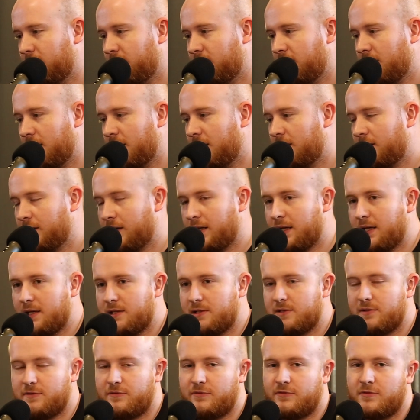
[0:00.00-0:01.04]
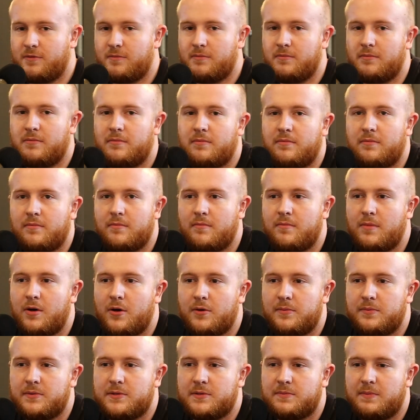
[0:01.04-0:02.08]
Yeah, I guess from my
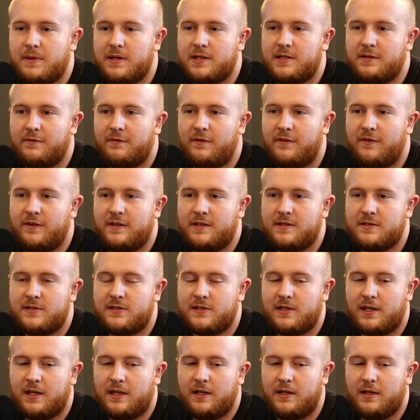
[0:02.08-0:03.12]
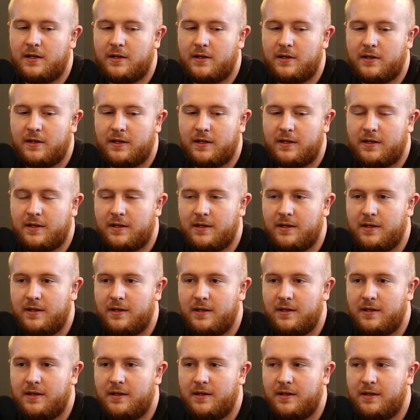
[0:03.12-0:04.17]
perspective, if he's saying like,
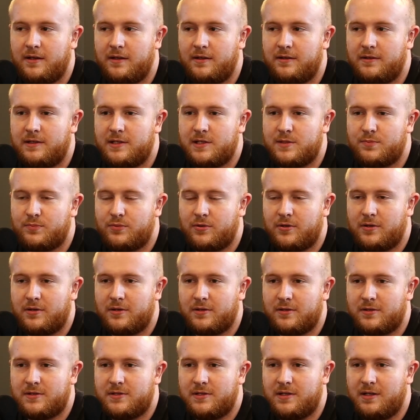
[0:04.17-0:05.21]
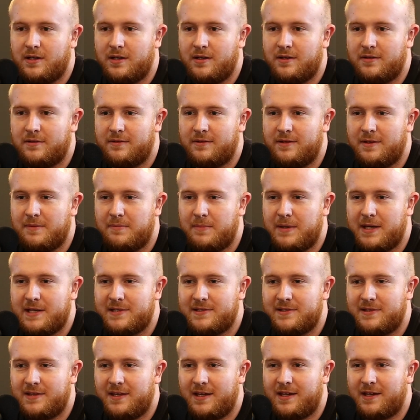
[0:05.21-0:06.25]
this product's, the
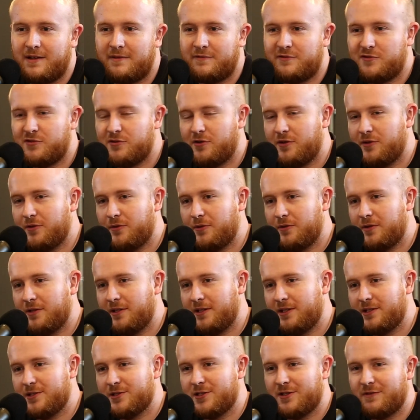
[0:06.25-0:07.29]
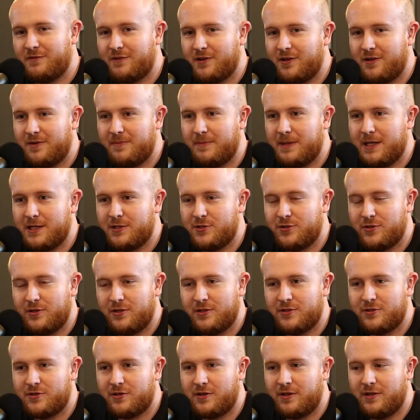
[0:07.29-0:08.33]
best thing, I've tried all of these, you've got to make sure you
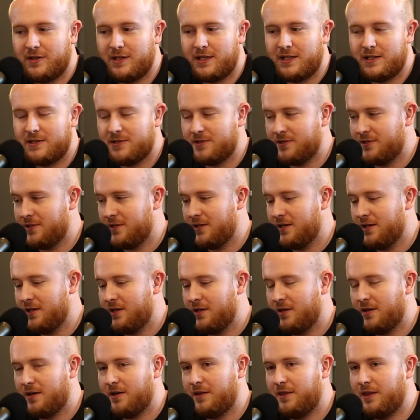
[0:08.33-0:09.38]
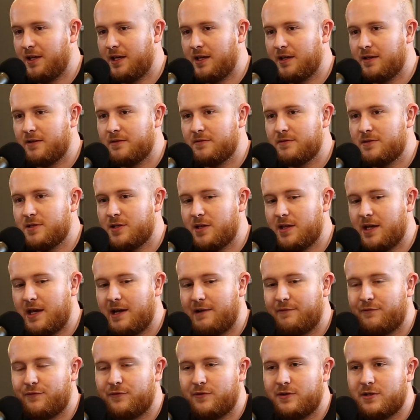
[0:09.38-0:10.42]
try this. I think to the
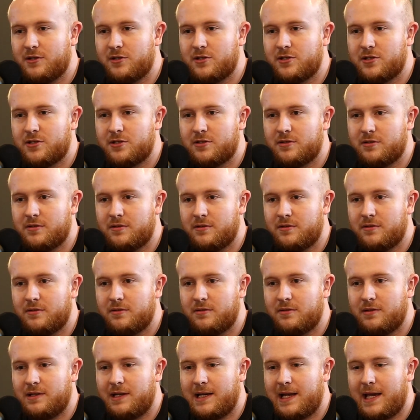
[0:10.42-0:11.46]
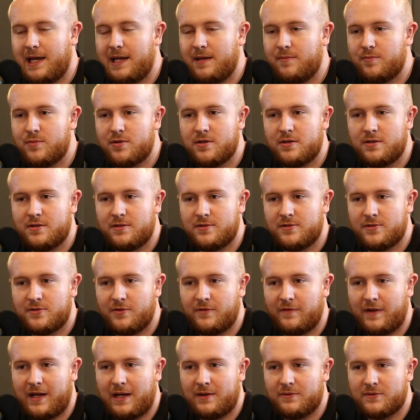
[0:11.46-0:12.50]
average layman who's
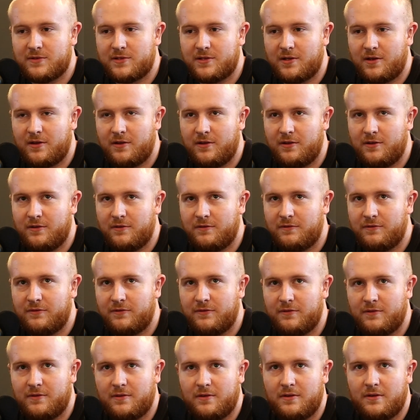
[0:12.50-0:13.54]
sort of outside of